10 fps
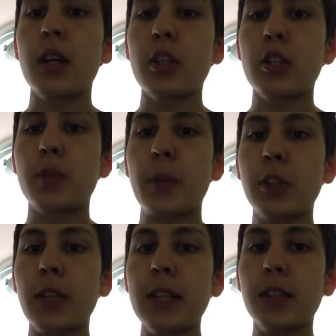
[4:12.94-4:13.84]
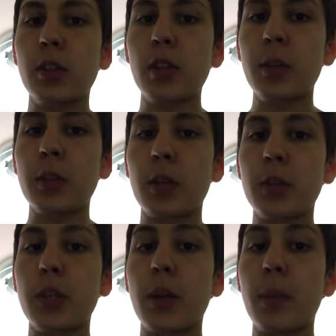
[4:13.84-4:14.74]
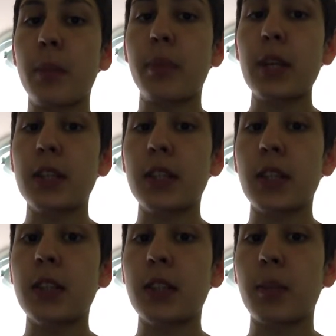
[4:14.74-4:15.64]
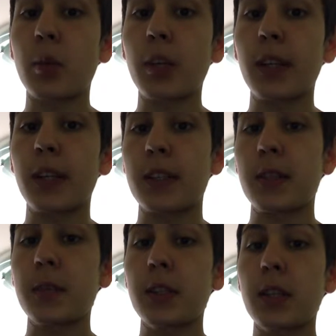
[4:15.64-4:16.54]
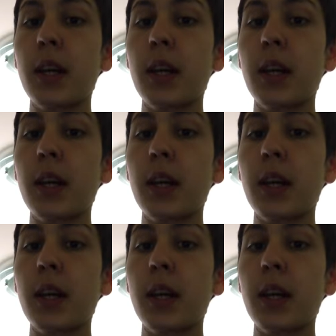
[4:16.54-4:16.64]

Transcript: specialized chromosomes present in some organisms